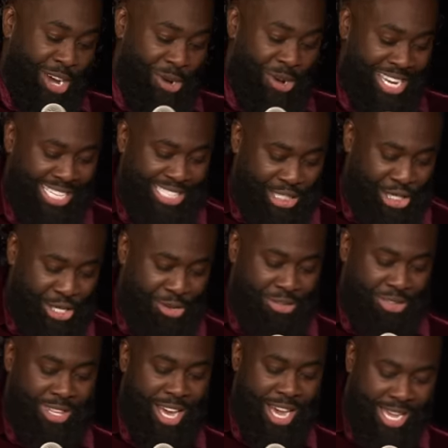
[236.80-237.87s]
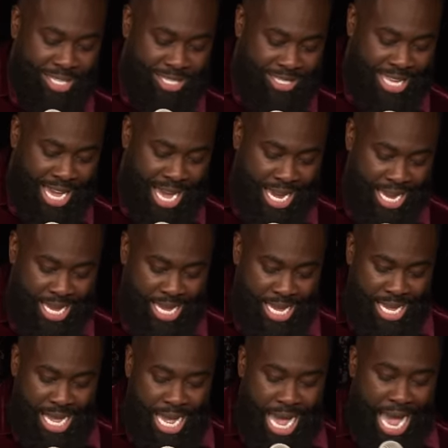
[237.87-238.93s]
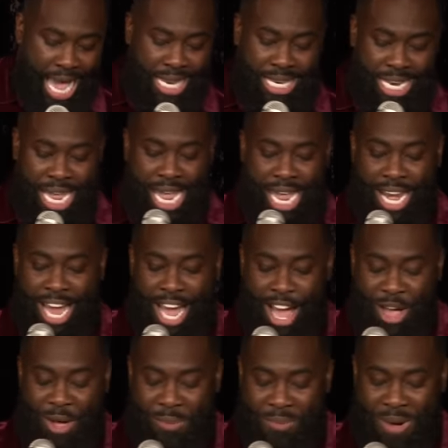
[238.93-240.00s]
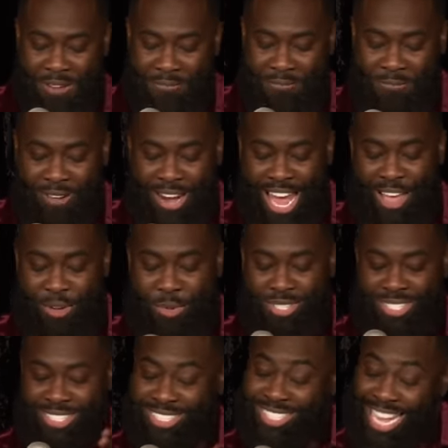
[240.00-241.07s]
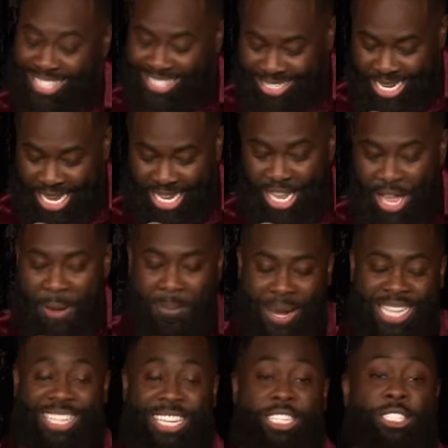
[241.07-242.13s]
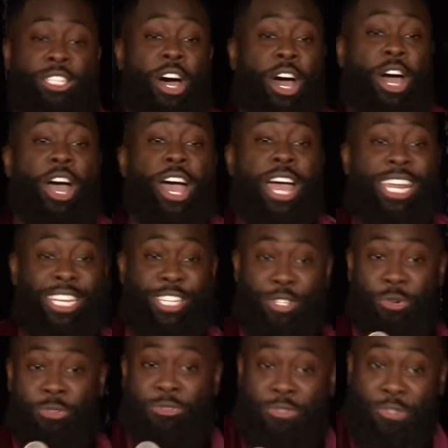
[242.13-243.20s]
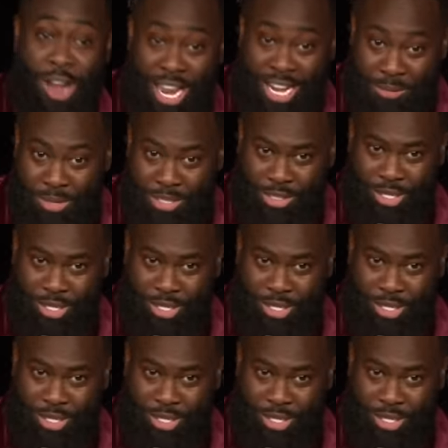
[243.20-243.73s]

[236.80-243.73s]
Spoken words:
got injured on Thursday, and then my flight was Saturday, but it didn't start hurting until Friday, my